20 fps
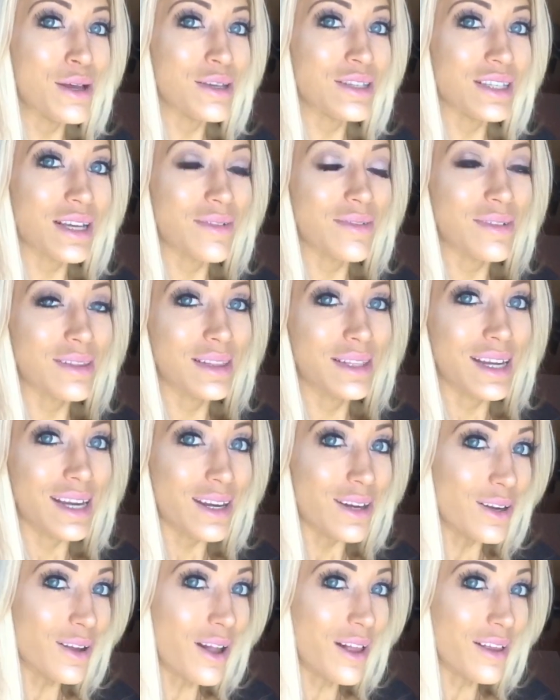So I laid
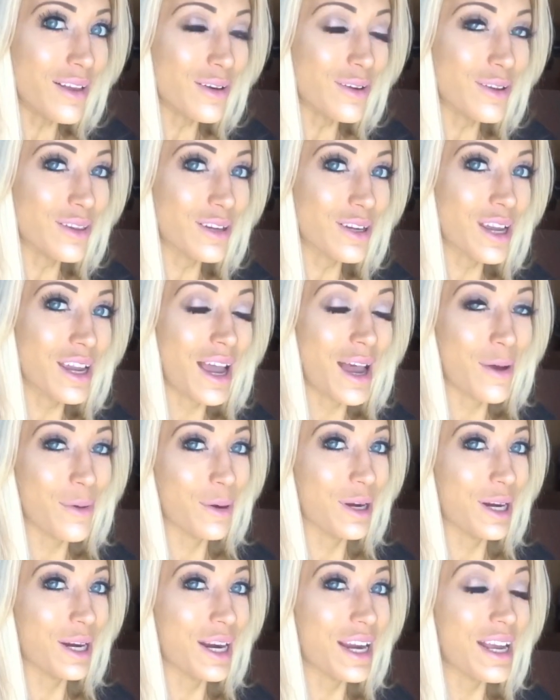it all out on the
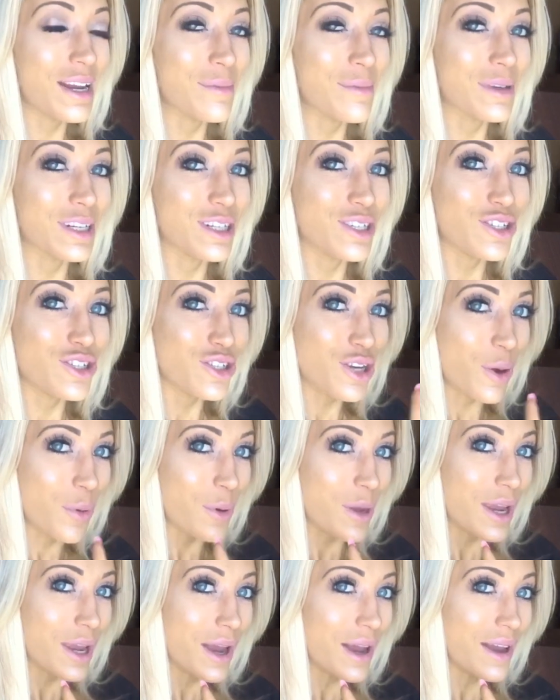counter and I'm going to show
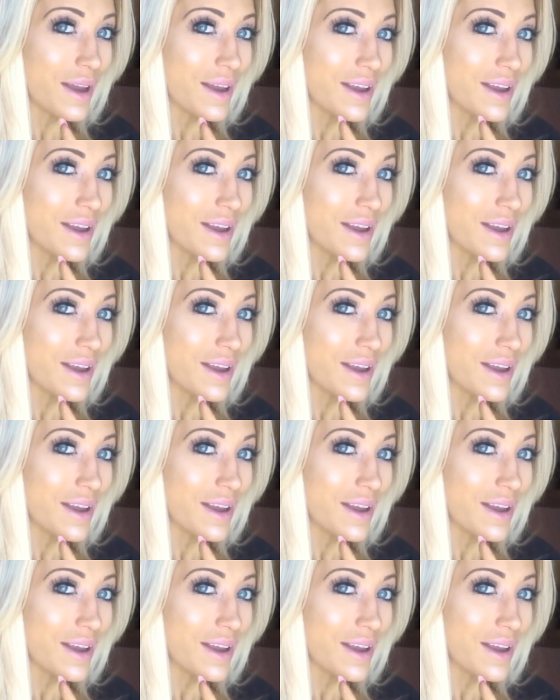you.